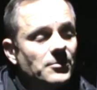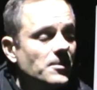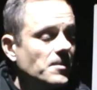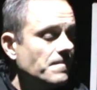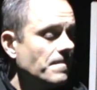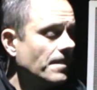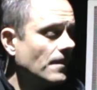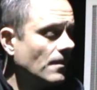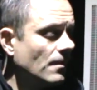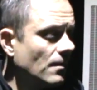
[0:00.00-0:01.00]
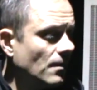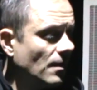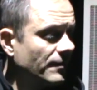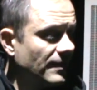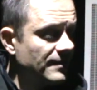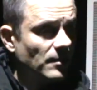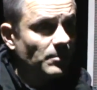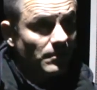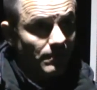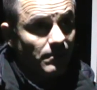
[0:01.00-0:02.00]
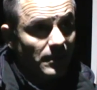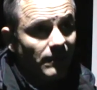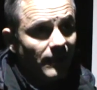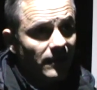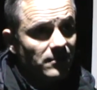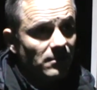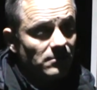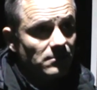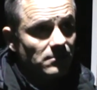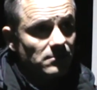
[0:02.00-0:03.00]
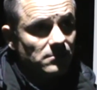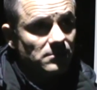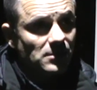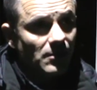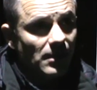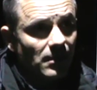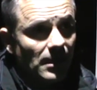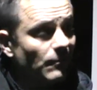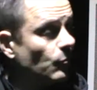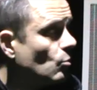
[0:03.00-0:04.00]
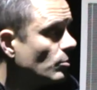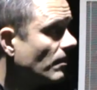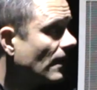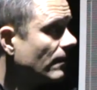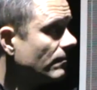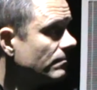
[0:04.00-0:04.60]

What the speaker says: But I think he's had a bit of big effect on, you know, our forward play.